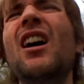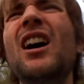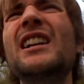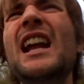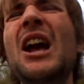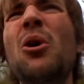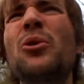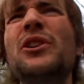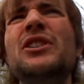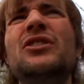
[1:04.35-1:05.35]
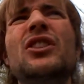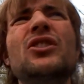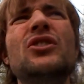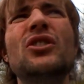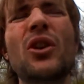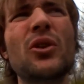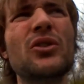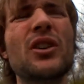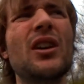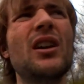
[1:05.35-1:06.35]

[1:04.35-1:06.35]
unhealthy dessert.